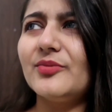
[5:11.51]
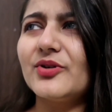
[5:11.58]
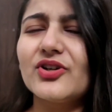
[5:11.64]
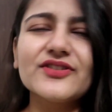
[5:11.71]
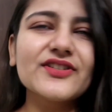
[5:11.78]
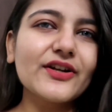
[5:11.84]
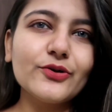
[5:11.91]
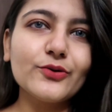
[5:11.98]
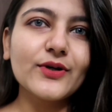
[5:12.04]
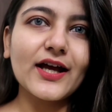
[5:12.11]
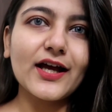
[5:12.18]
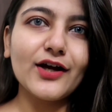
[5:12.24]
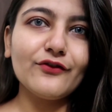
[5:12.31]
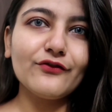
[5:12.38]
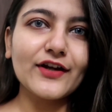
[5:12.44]
Because I don't
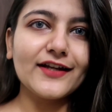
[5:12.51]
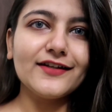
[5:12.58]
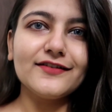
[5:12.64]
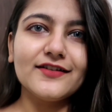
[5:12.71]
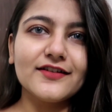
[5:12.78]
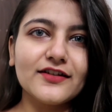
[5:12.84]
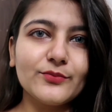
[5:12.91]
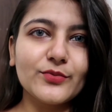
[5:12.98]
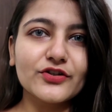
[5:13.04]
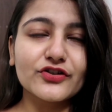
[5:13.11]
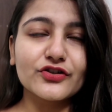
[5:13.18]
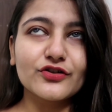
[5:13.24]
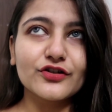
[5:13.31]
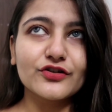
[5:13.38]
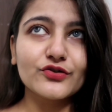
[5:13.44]
have anything in
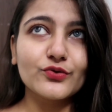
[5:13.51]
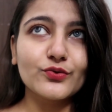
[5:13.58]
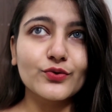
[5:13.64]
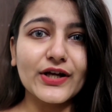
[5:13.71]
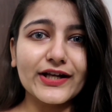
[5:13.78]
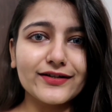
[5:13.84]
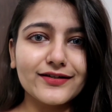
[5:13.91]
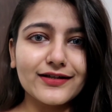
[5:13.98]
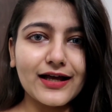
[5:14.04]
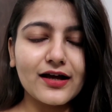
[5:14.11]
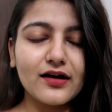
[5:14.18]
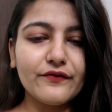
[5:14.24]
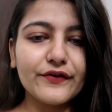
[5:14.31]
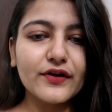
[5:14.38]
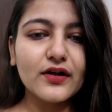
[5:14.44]
particular to do right
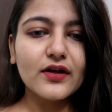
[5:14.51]
now.